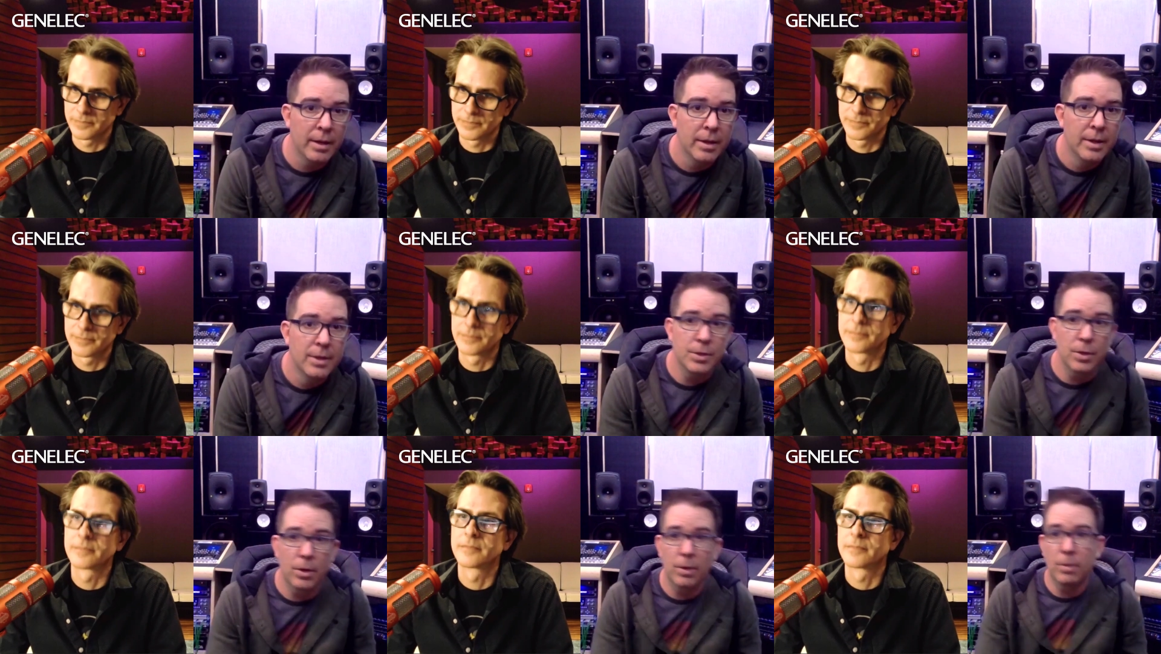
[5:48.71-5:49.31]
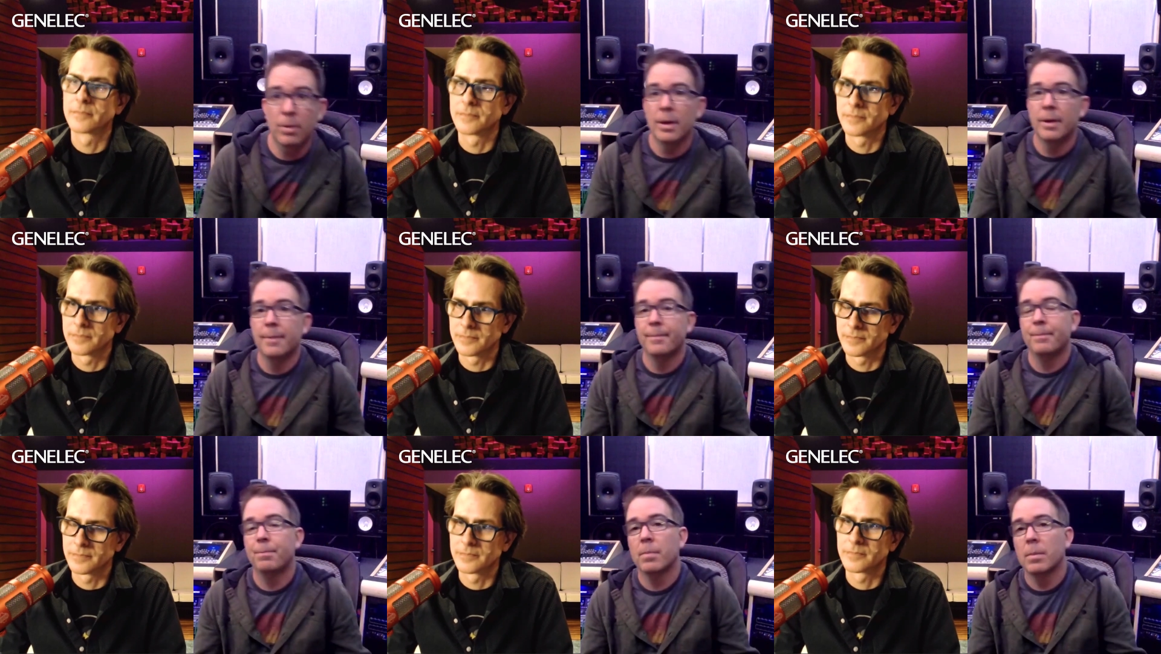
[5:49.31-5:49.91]
Speaker 1: So
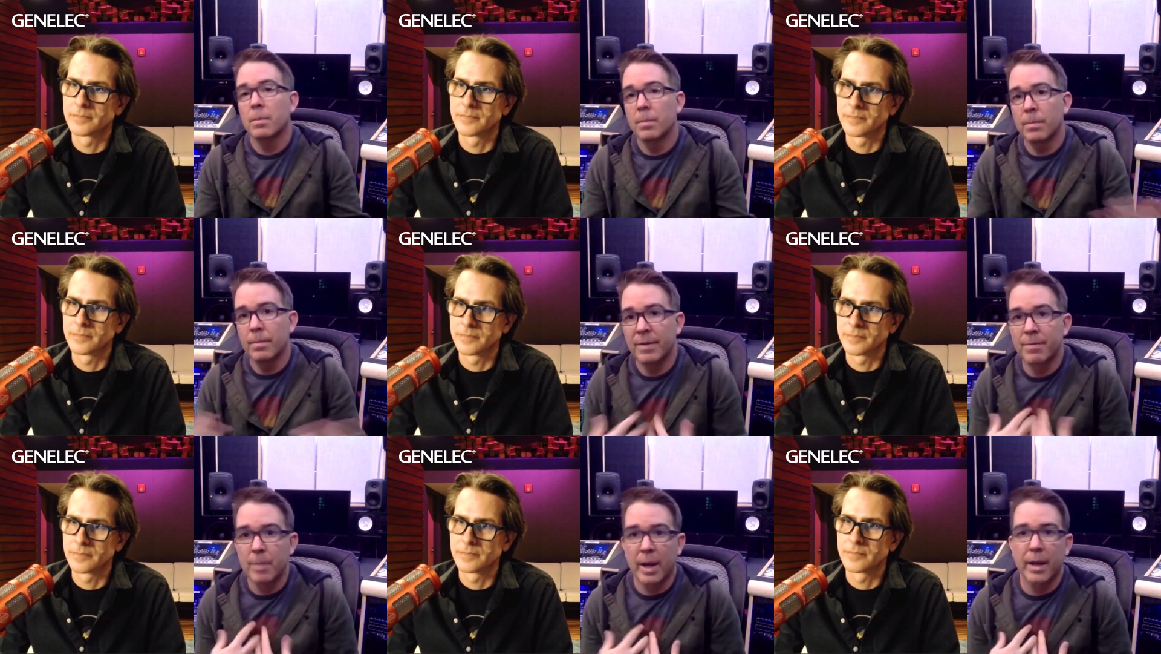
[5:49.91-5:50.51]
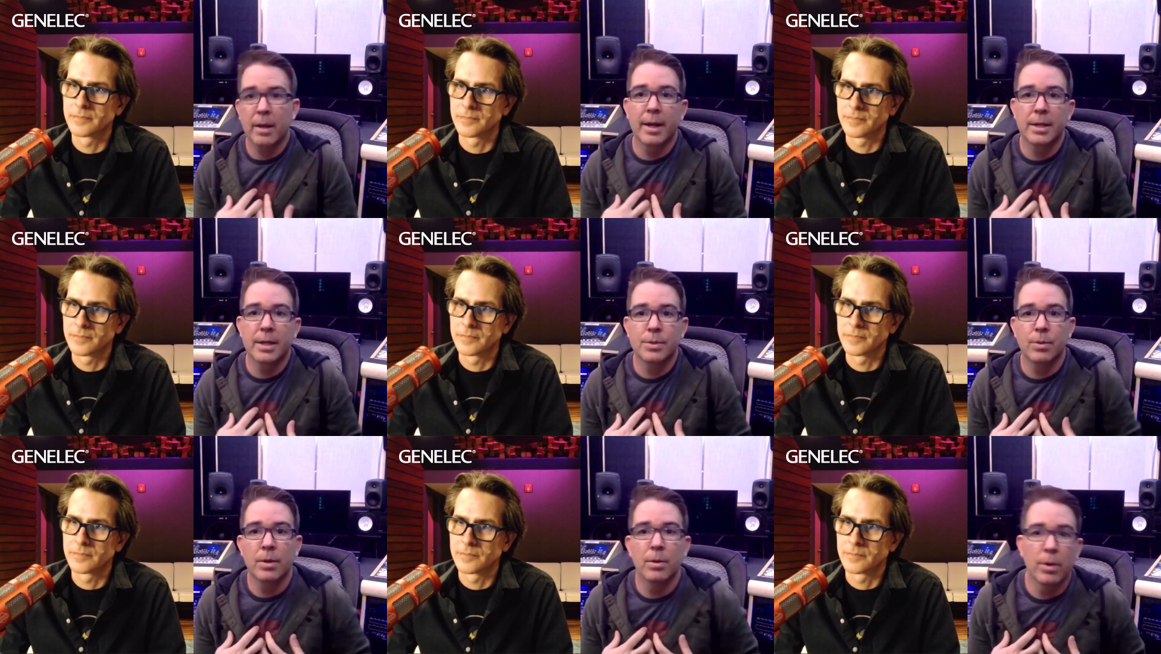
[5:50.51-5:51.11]
if my clients
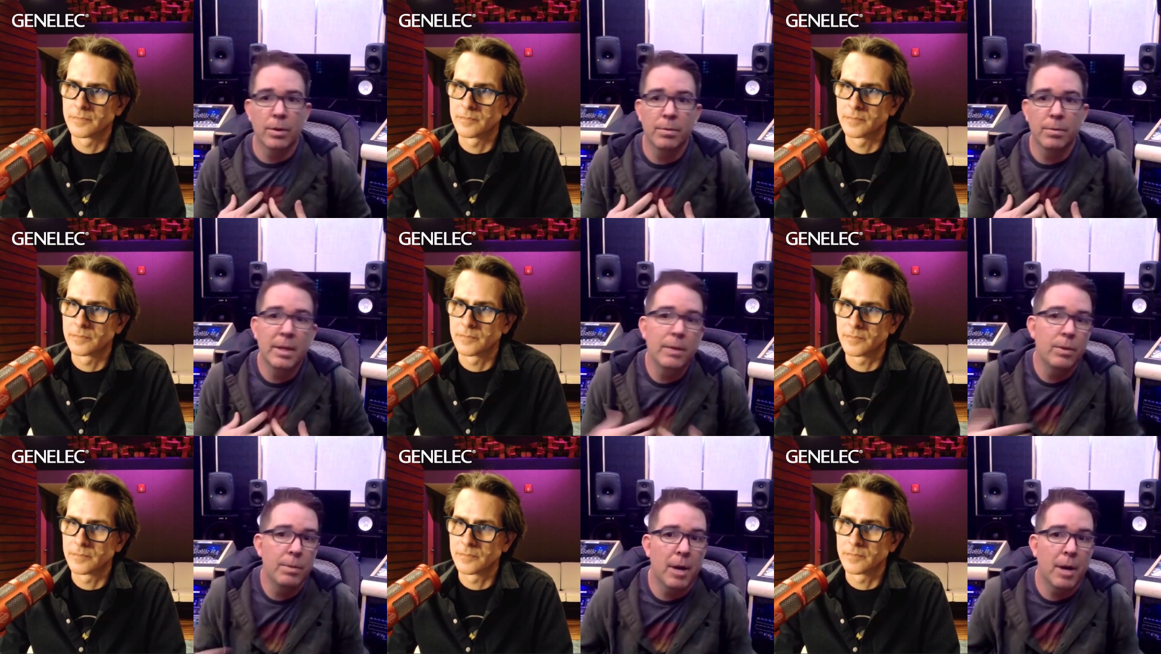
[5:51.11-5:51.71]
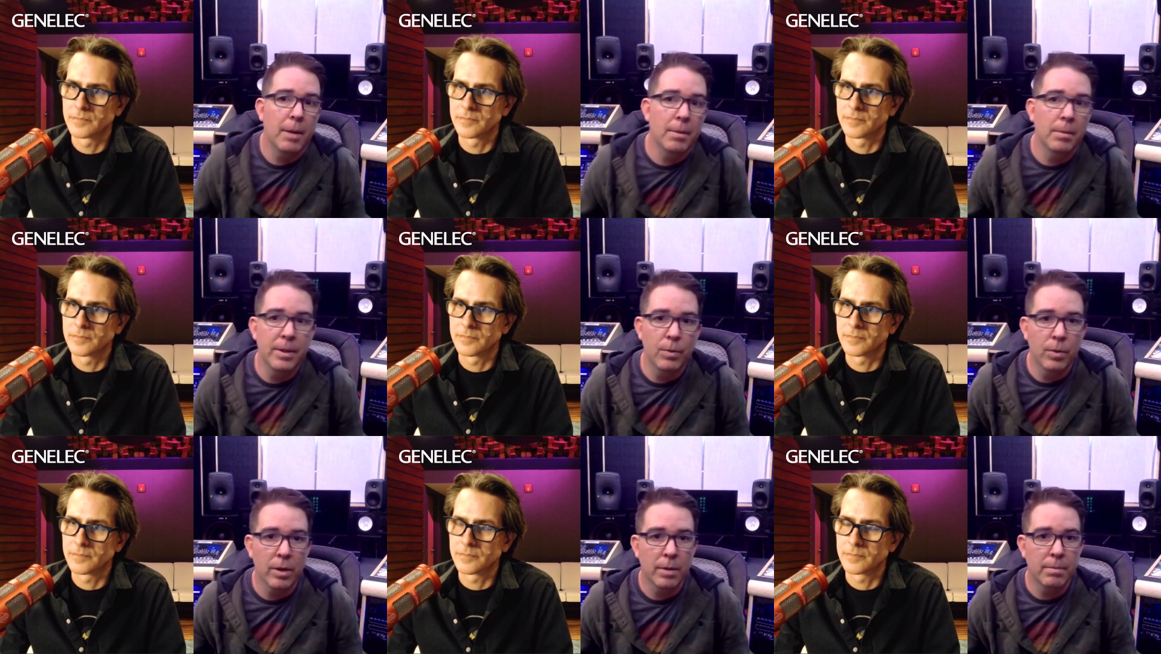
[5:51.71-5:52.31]
want to work with me, we probably
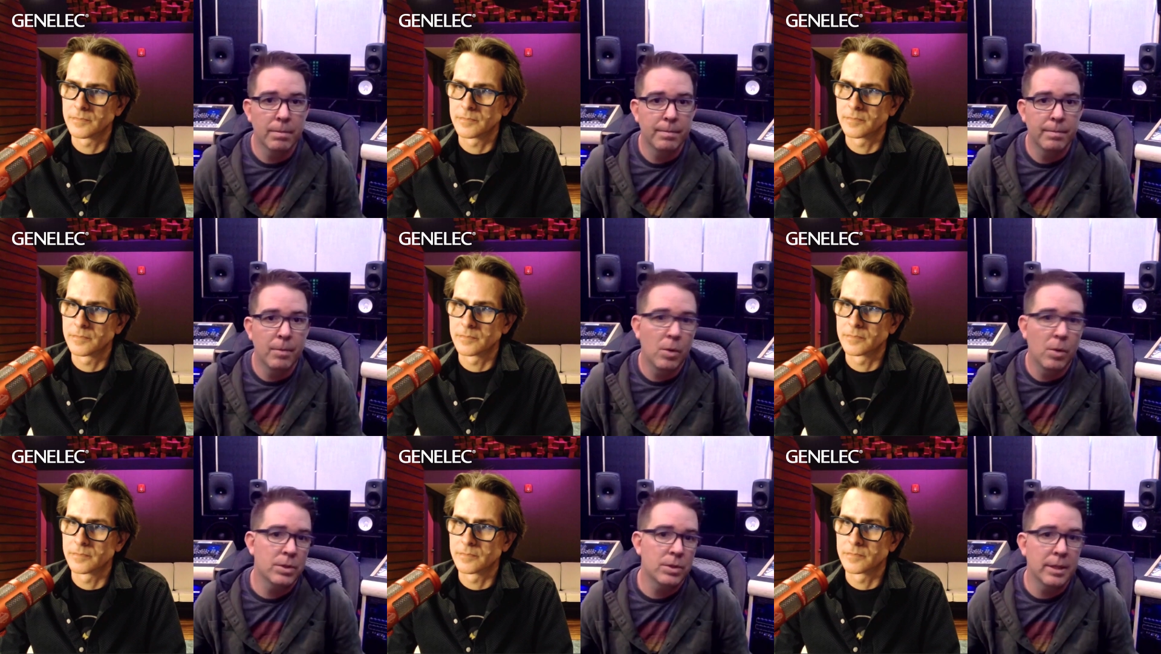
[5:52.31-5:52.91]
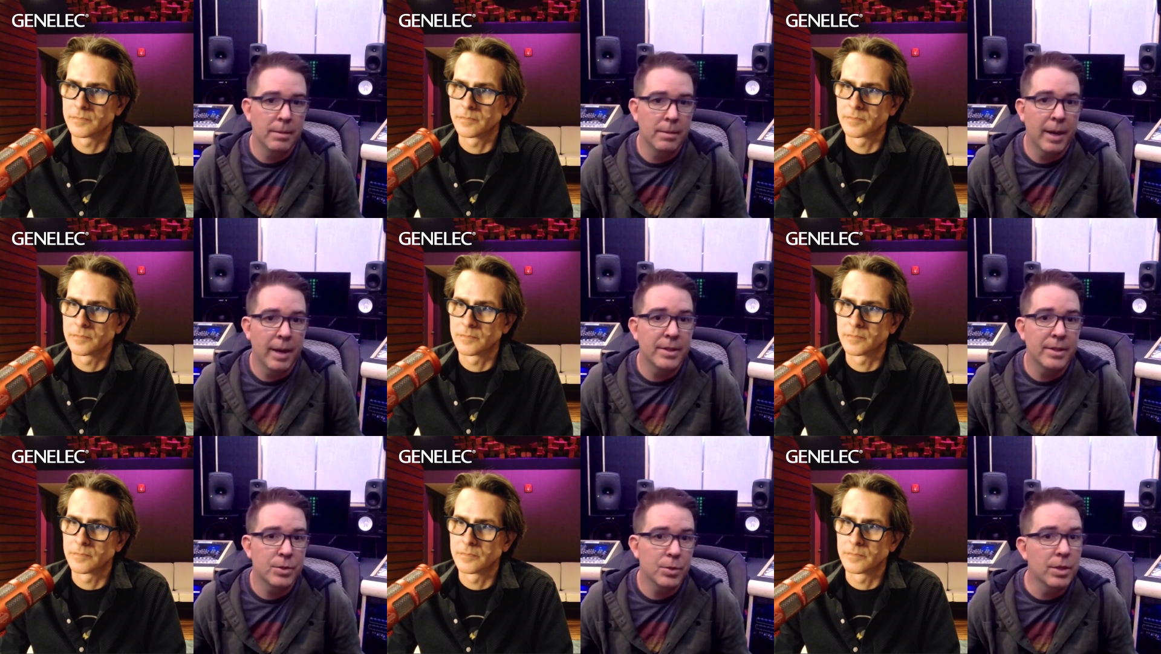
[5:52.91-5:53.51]
work mostly in my
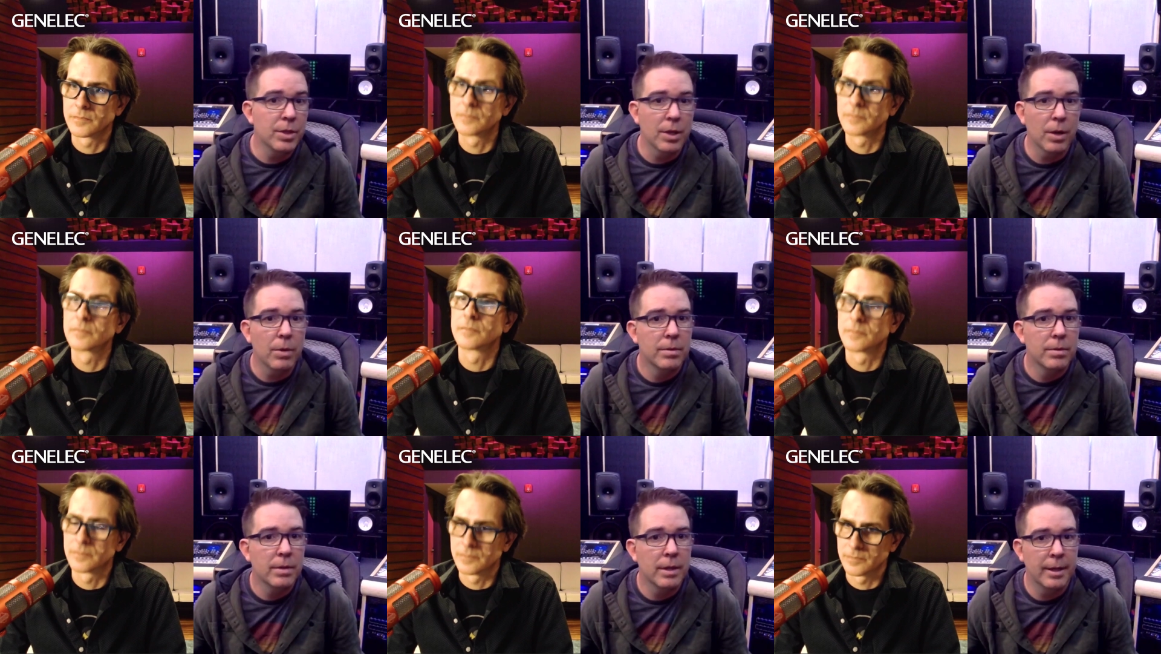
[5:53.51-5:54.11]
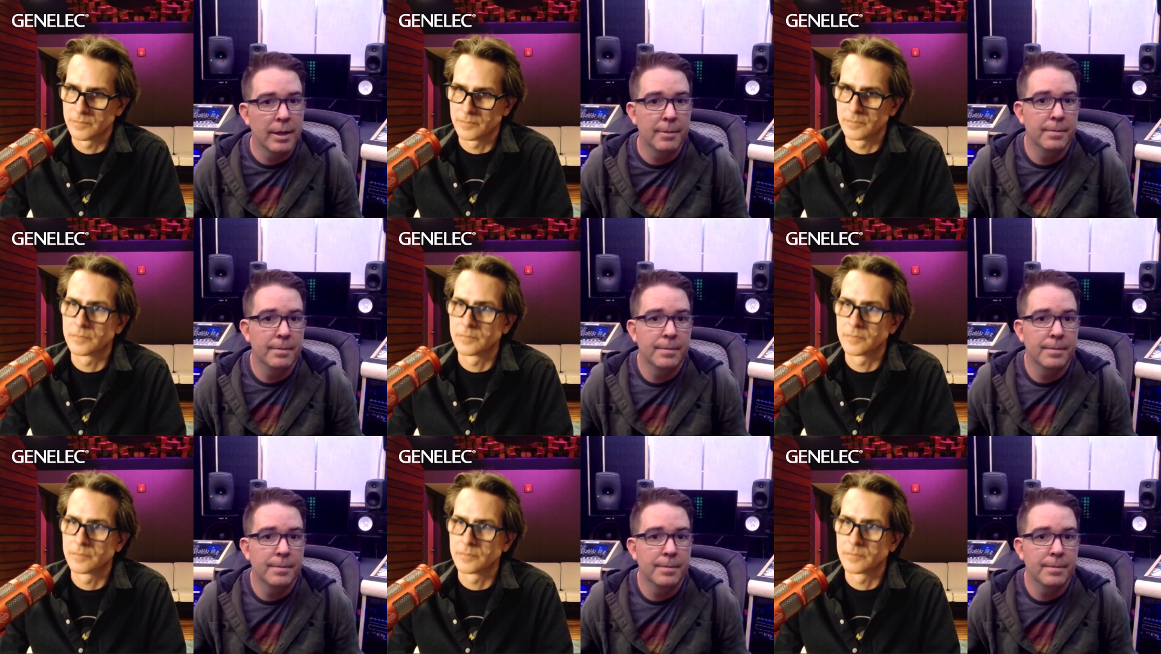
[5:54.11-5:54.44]
studio. Um,